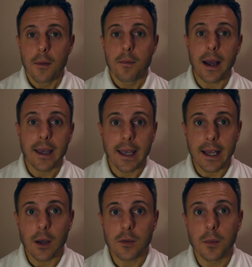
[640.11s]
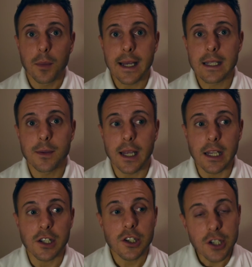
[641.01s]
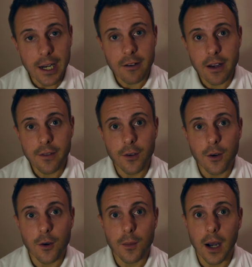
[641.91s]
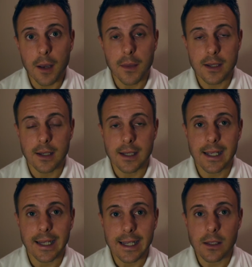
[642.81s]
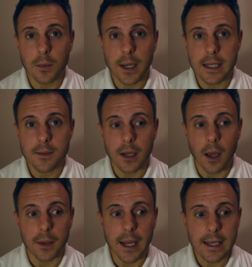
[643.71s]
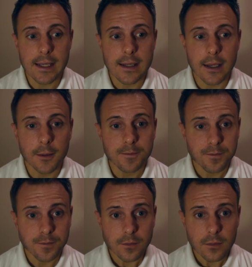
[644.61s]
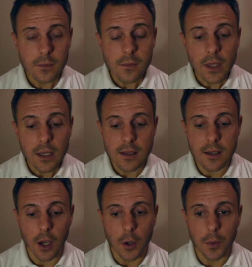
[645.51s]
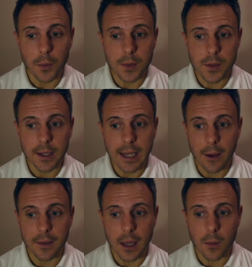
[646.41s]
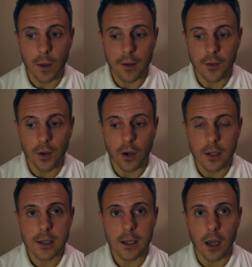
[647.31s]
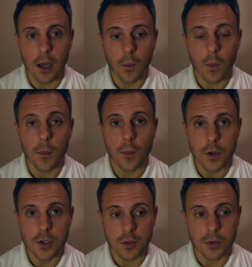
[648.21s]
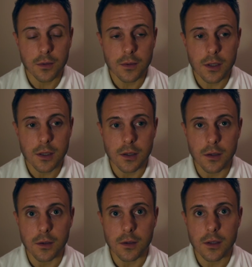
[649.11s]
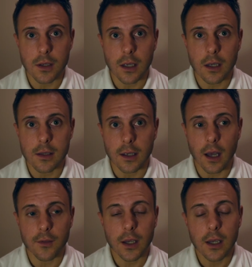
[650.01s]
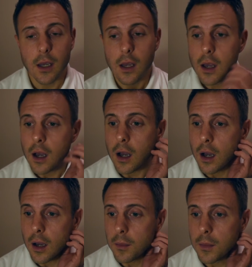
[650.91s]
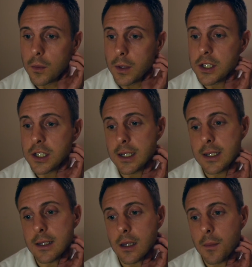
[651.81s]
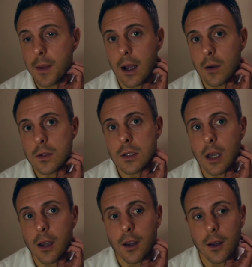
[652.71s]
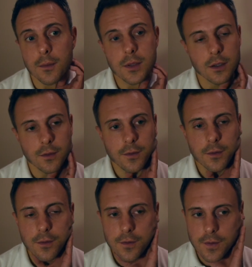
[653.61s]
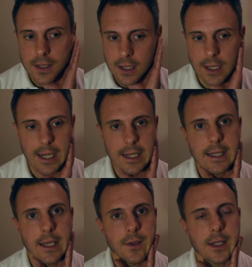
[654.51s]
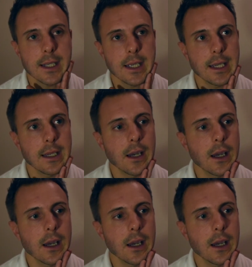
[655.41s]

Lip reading: Back again out on placement in January for my musculoskeletal placement up in Exeter. So between now and then, we've got one module to cover, which is about sort of physical activity